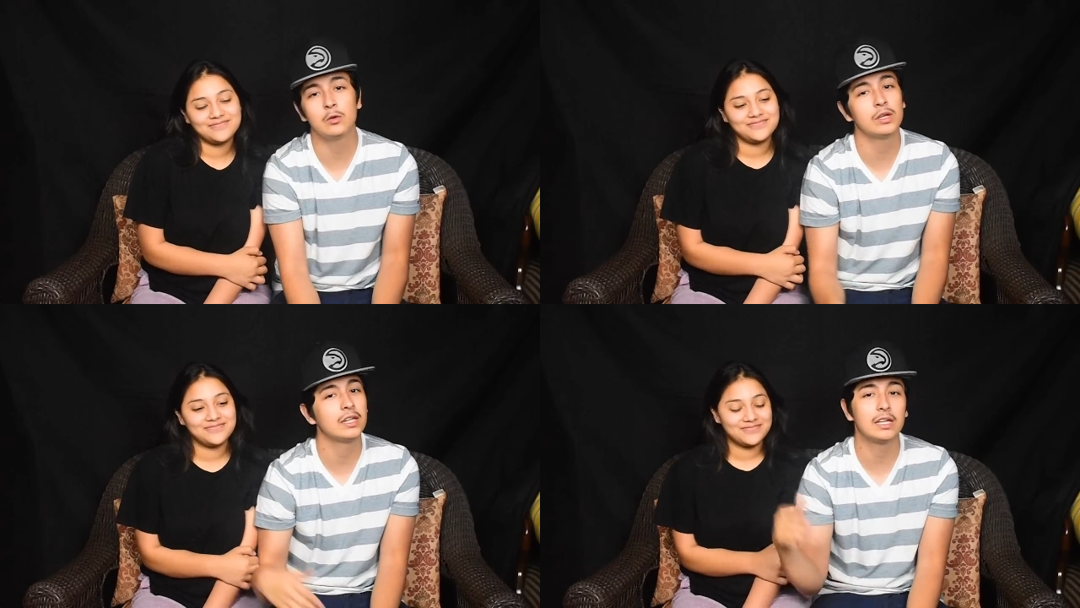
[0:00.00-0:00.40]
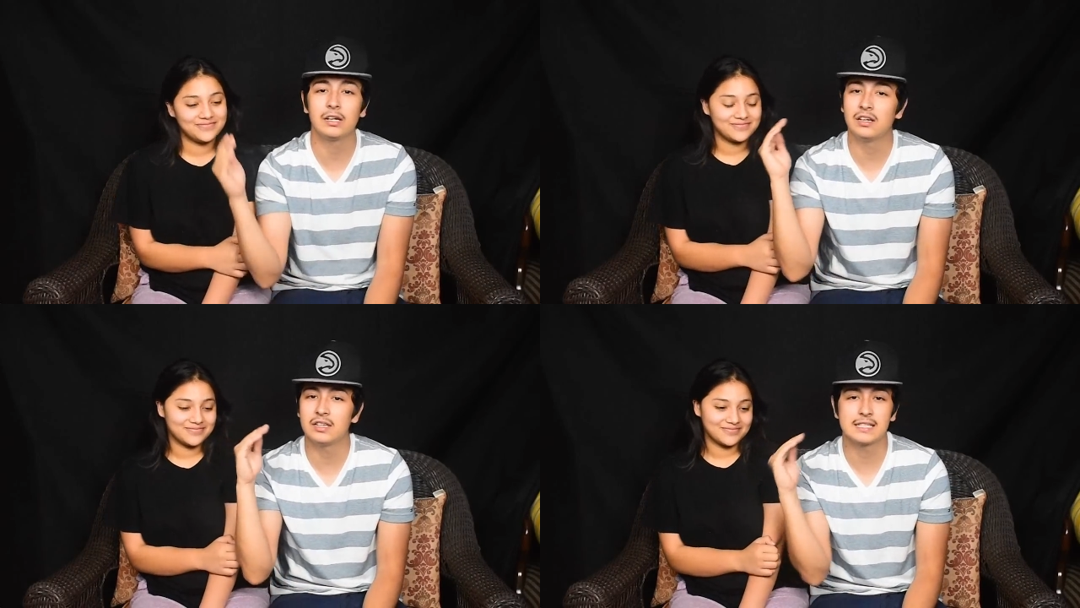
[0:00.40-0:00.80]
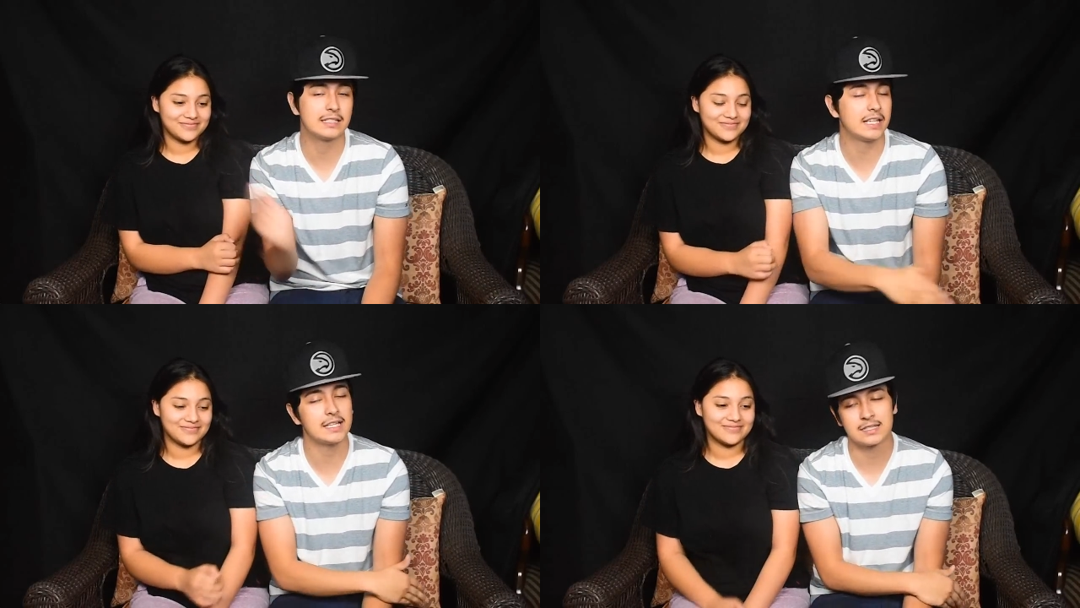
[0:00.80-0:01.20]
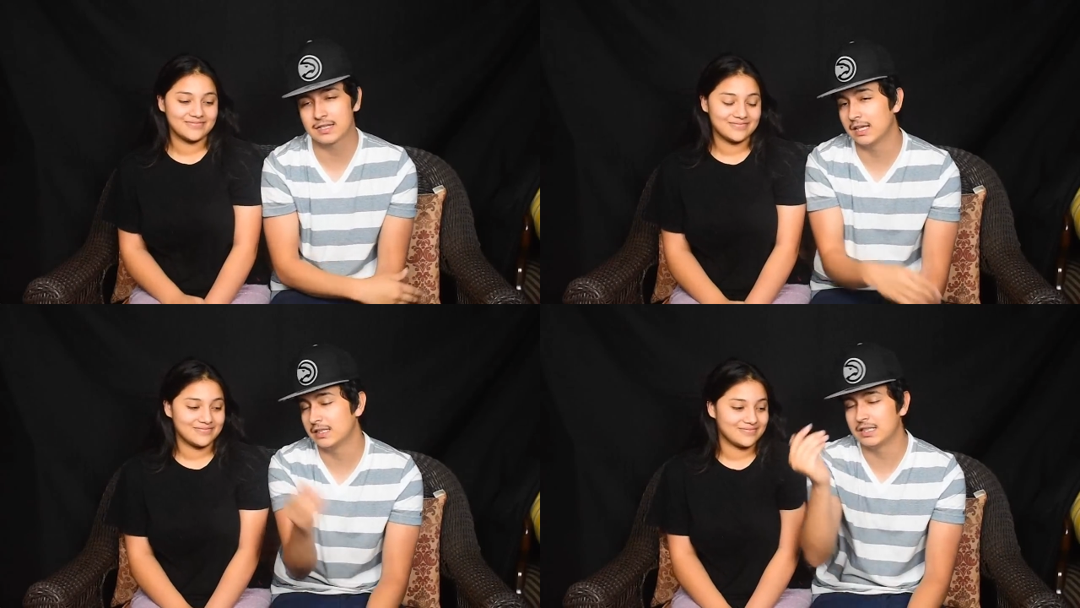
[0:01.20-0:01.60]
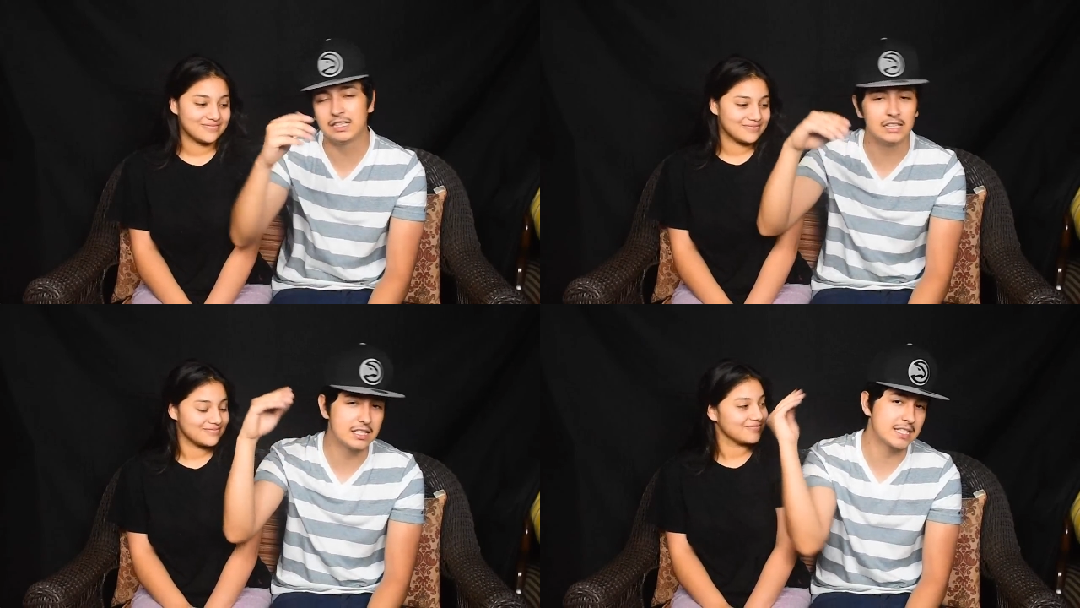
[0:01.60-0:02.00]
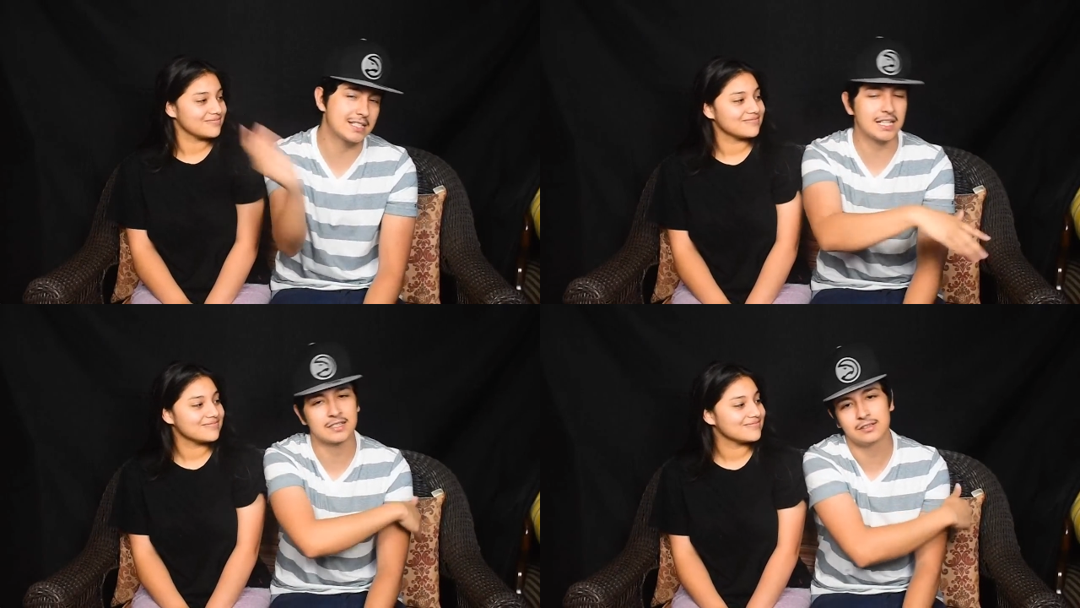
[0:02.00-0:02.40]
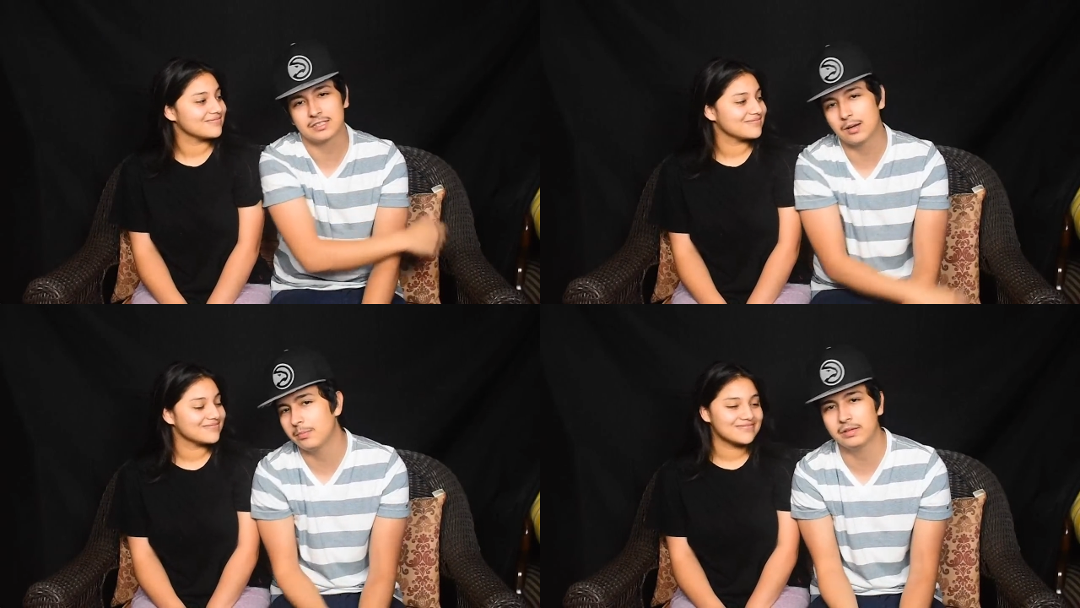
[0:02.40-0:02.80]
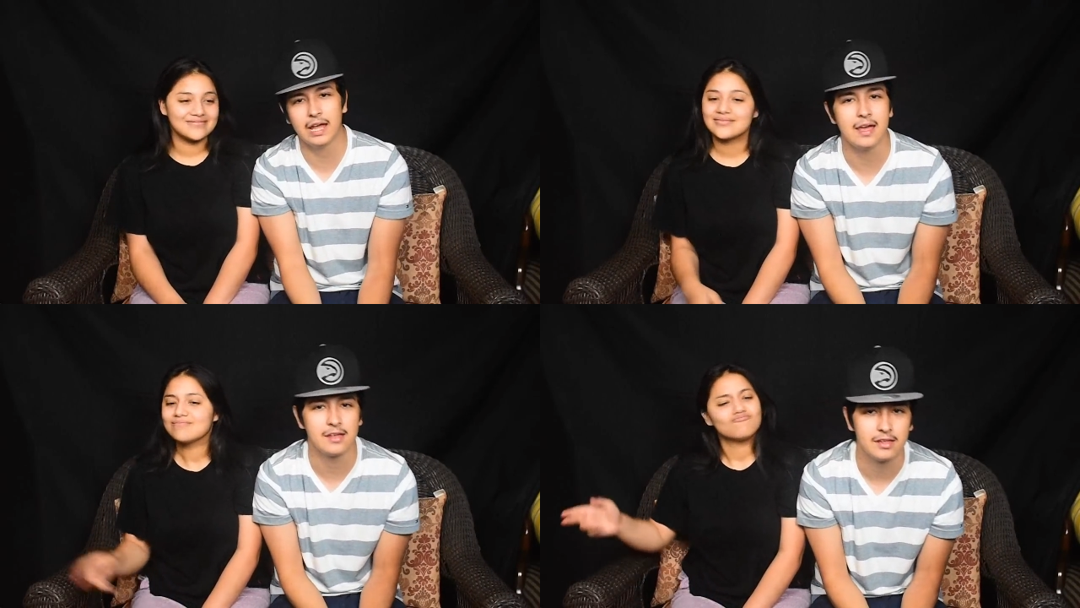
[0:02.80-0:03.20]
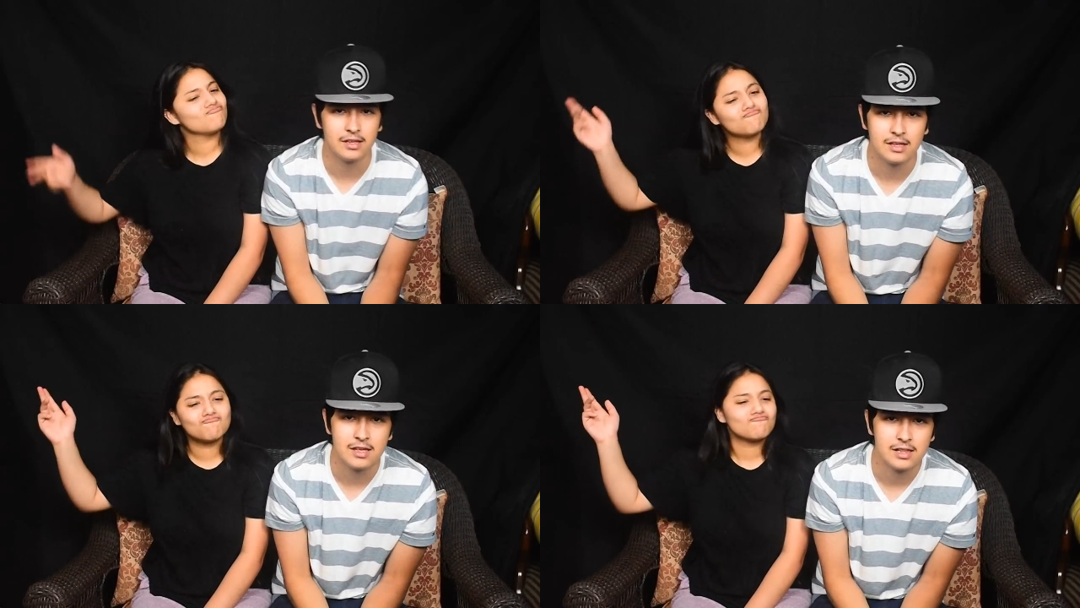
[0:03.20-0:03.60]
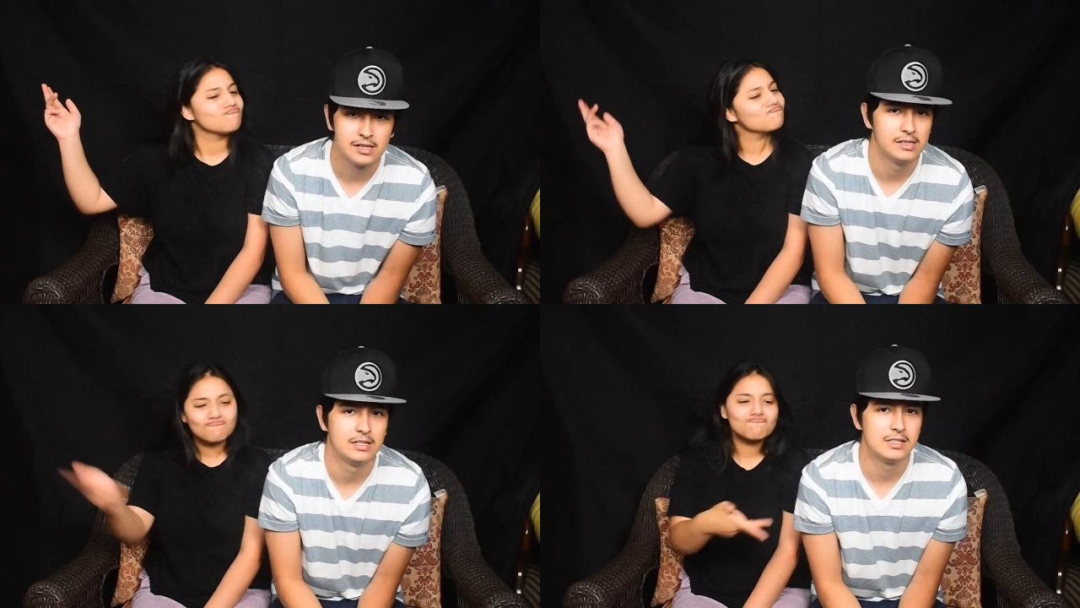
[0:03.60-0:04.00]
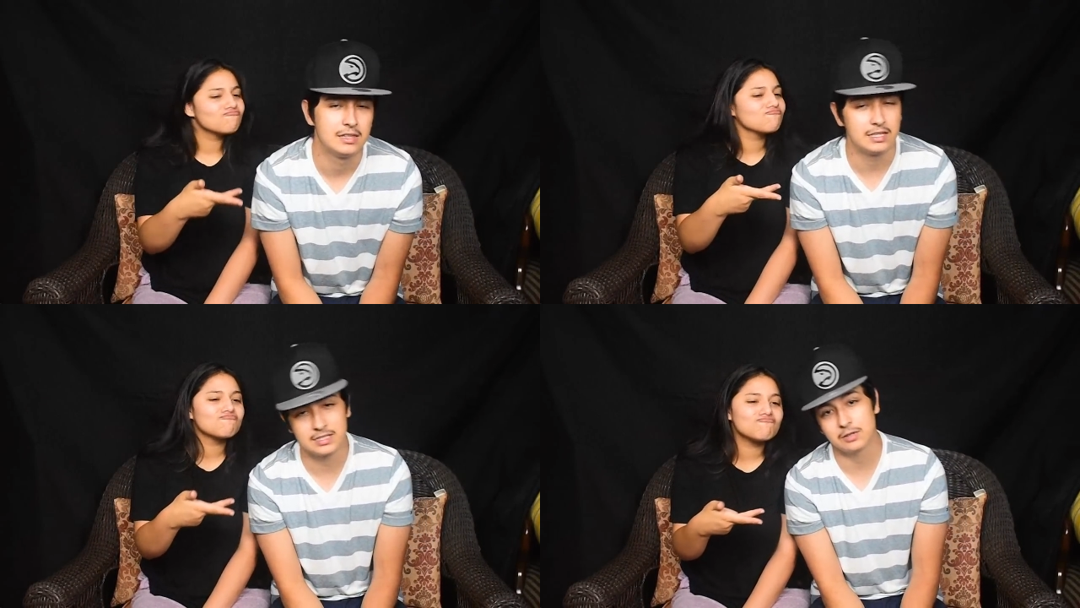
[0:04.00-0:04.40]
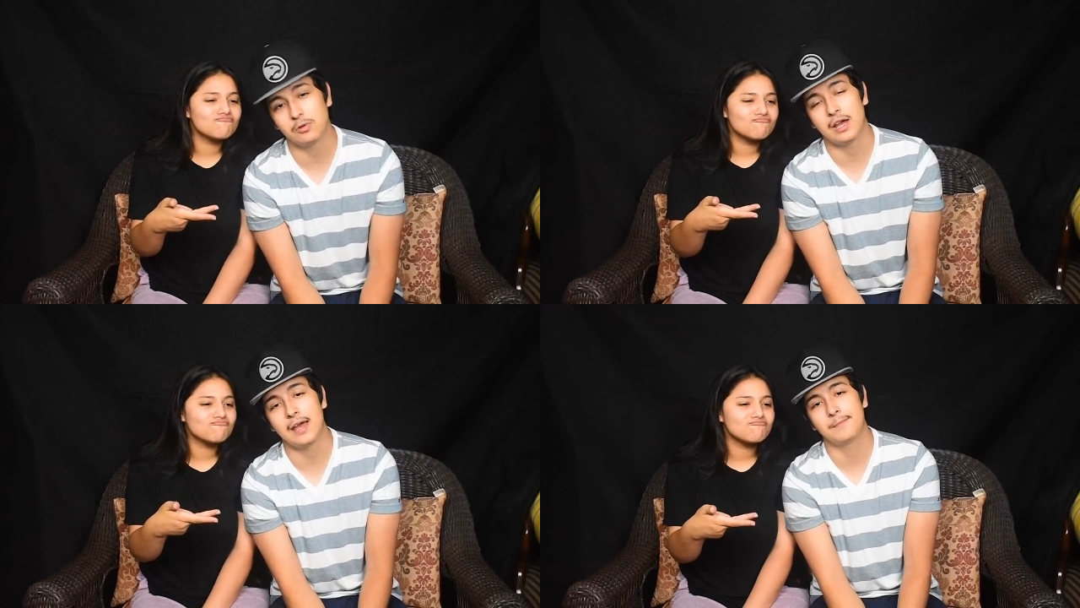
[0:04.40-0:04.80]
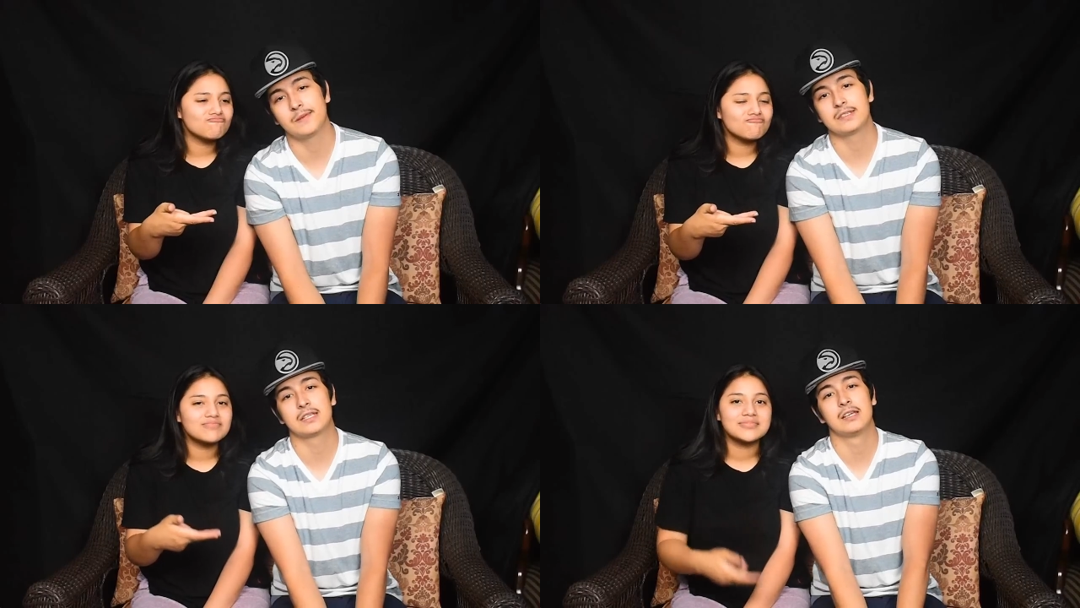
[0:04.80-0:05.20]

Speaker 1: we can get another six and then another six on top of that let's see what happens